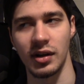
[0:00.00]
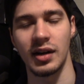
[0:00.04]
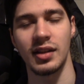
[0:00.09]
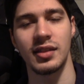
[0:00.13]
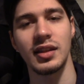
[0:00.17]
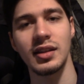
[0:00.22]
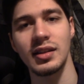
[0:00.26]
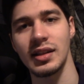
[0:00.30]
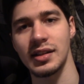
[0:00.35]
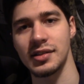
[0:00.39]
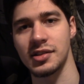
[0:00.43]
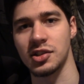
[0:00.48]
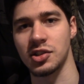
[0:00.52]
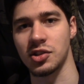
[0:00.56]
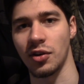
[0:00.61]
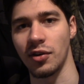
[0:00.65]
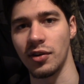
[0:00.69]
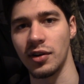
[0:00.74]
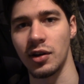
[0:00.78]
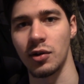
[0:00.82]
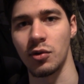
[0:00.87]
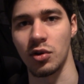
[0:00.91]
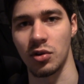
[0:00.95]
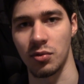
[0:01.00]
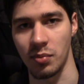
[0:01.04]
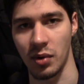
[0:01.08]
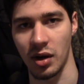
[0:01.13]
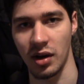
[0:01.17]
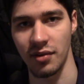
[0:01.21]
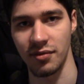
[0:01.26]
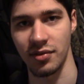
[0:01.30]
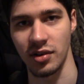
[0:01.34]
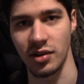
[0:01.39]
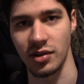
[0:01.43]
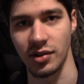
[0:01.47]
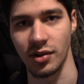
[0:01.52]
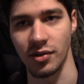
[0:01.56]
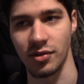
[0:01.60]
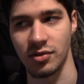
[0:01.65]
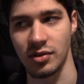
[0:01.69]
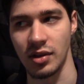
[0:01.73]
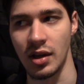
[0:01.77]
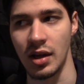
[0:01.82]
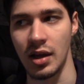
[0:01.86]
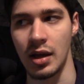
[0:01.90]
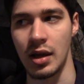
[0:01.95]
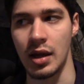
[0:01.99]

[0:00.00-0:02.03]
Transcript: And I think that's starting with my videos.